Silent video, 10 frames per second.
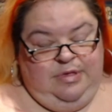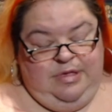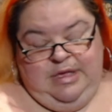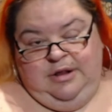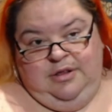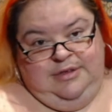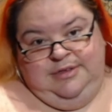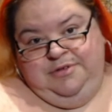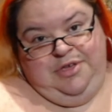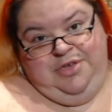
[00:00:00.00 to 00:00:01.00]
it'll look
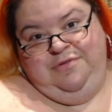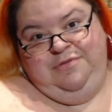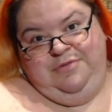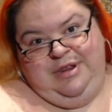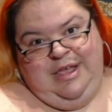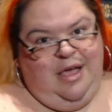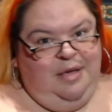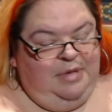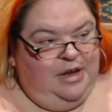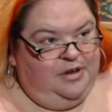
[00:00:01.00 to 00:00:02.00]
so cute. I'm
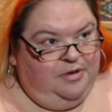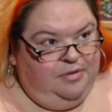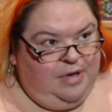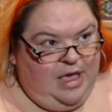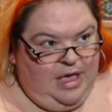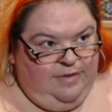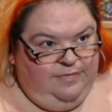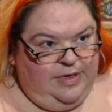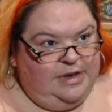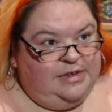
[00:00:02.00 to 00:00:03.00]
going to do a
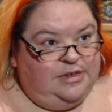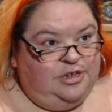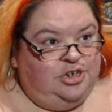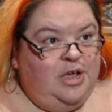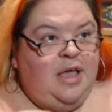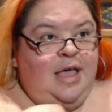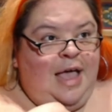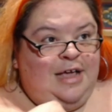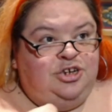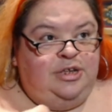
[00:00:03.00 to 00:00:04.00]
vintage,
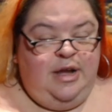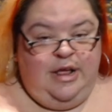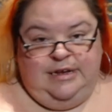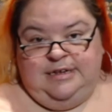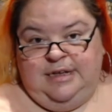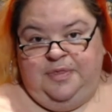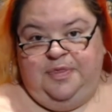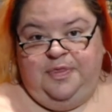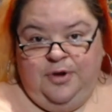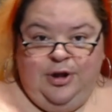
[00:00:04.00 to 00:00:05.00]
actually
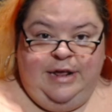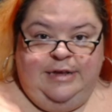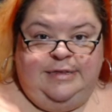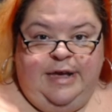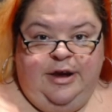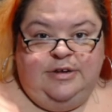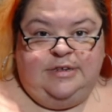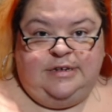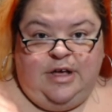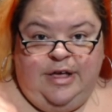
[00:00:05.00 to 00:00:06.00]
1930s
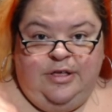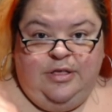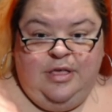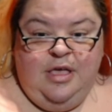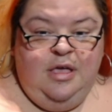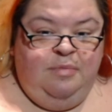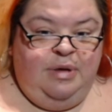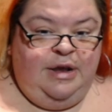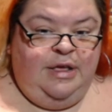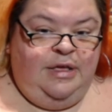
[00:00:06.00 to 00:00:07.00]
hairstyle,
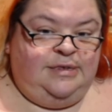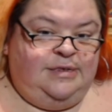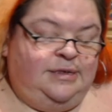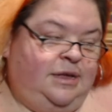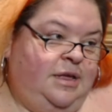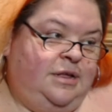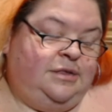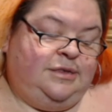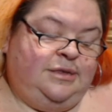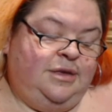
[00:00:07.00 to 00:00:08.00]
but it's
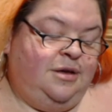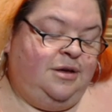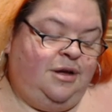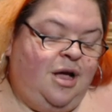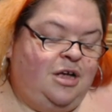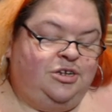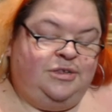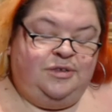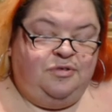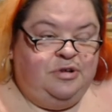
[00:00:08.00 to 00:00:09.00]
gosh,
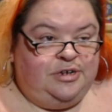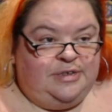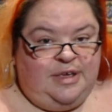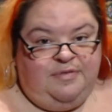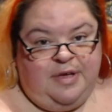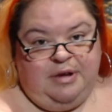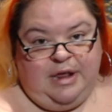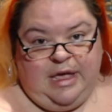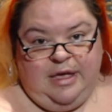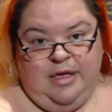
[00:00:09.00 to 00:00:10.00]
it's gorgeous. I found
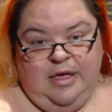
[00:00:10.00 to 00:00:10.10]
a